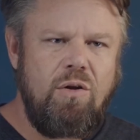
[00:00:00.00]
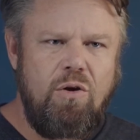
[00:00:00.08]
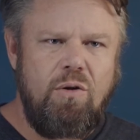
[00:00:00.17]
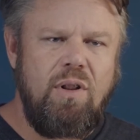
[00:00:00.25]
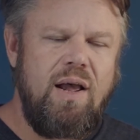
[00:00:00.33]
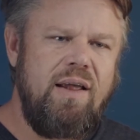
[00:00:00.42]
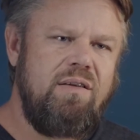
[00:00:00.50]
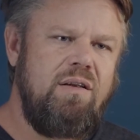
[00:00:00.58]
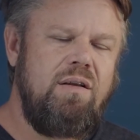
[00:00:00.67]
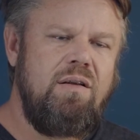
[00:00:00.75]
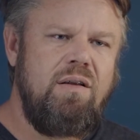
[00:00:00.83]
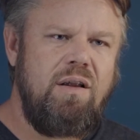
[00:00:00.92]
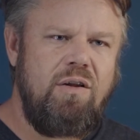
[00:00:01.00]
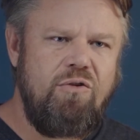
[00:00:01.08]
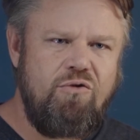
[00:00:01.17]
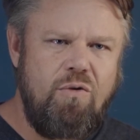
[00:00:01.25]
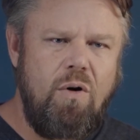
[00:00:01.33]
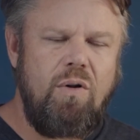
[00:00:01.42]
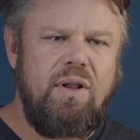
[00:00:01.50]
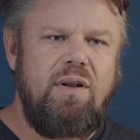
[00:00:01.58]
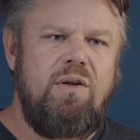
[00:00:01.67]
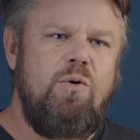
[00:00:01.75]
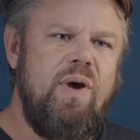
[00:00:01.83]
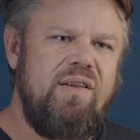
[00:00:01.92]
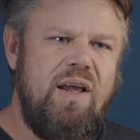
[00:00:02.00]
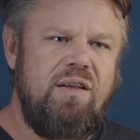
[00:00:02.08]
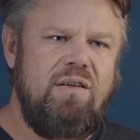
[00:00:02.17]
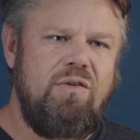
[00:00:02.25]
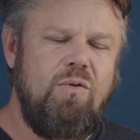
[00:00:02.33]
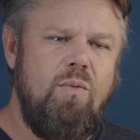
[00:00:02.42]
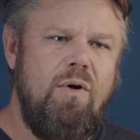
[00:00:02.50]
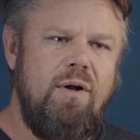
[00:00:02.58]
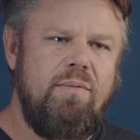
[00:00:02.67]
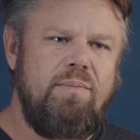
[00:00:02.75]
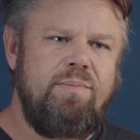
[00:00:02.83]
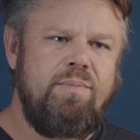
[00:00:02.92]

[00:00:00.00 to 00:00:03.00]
utilizing and controlling who has access to what.